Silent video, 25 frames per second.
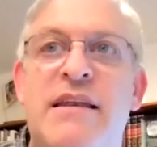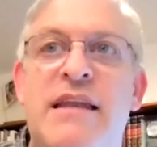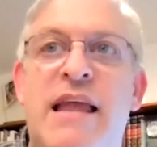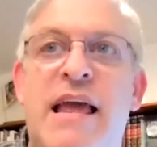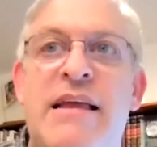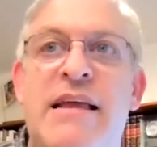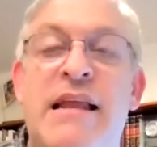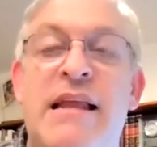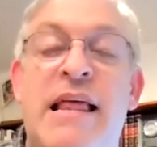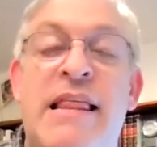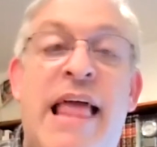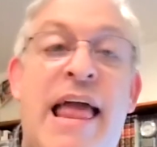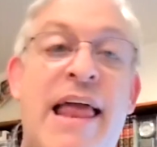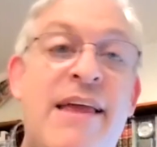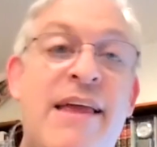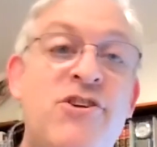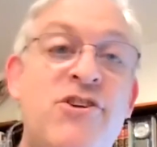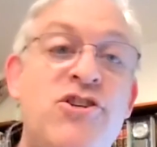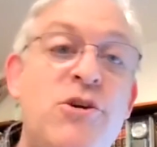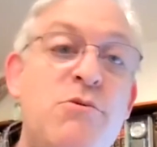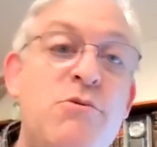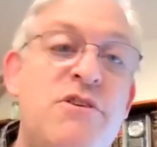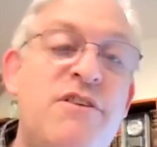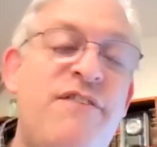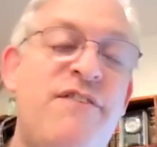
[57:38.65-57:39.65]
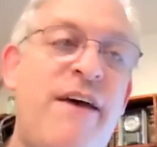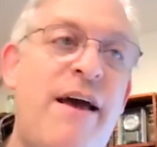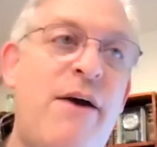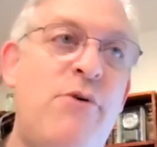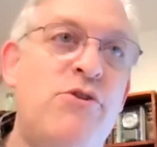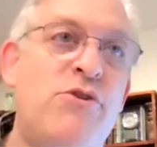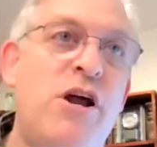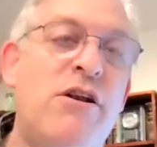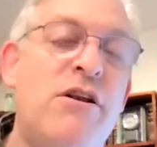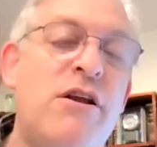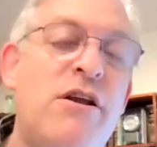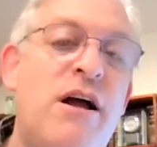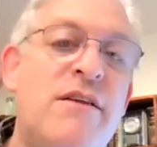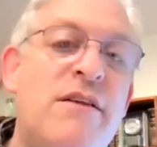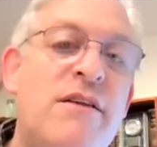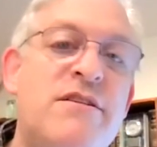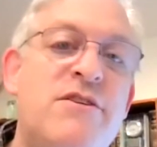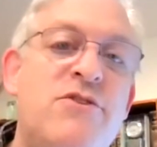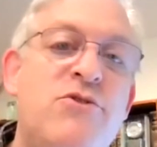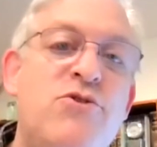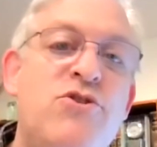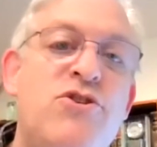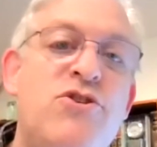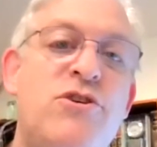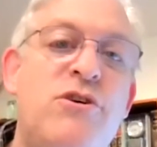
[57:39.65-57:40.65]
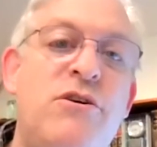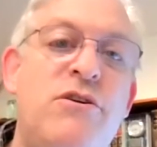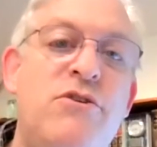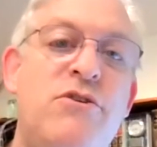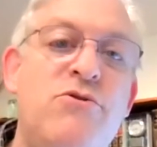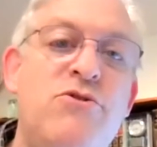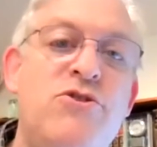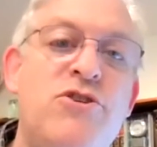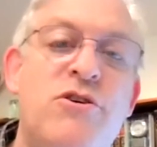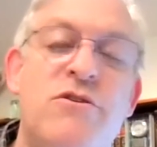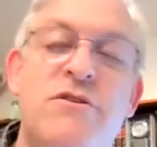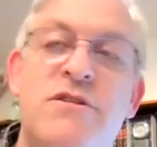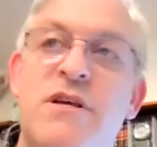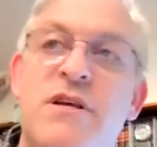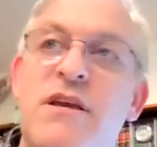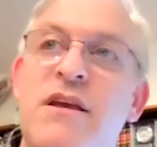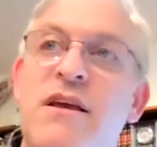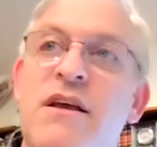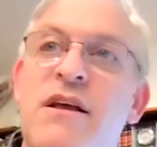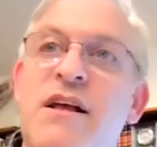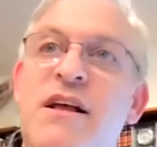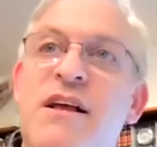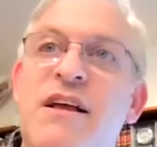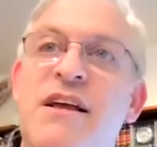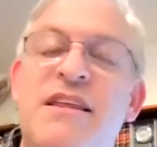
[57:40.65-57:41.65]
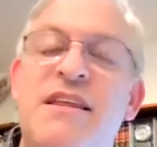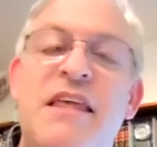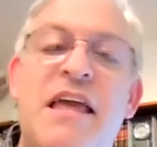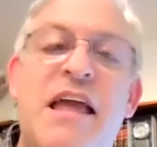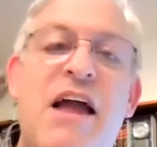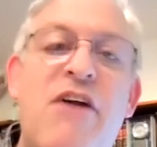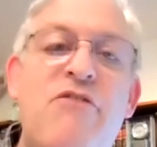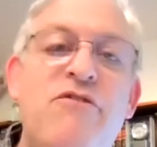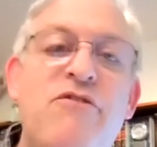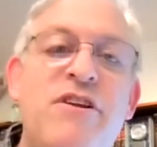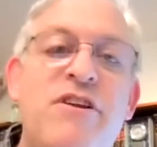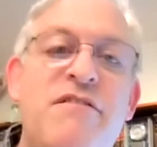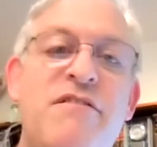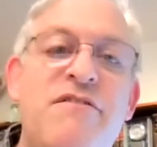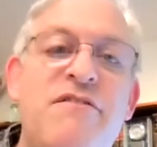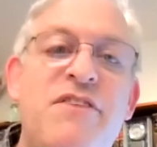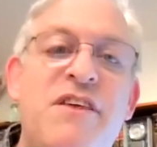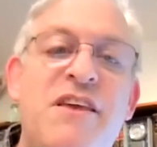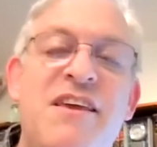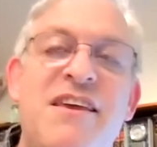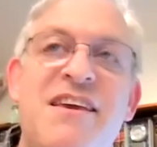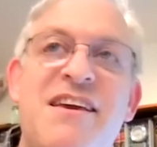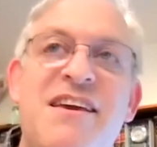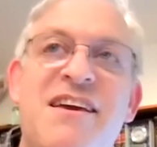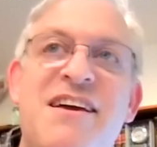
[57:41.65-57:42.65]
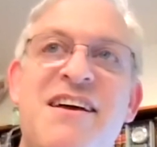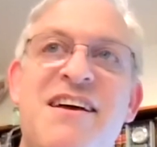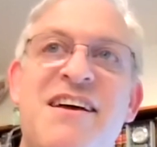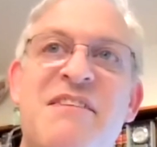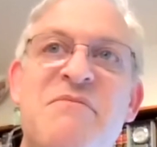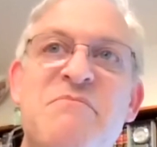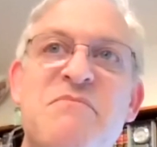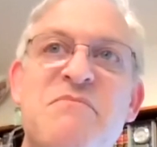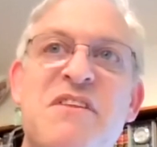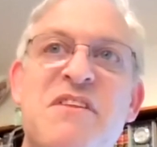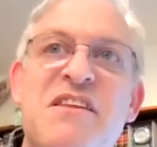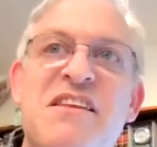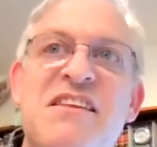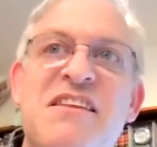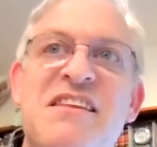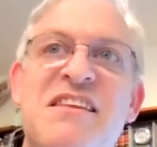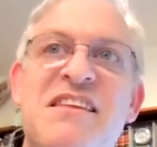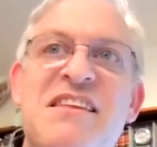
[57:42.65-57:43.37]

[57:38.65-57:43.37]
And that, and that actually was found unconstitutional in New Jersey. They got rid of the uh,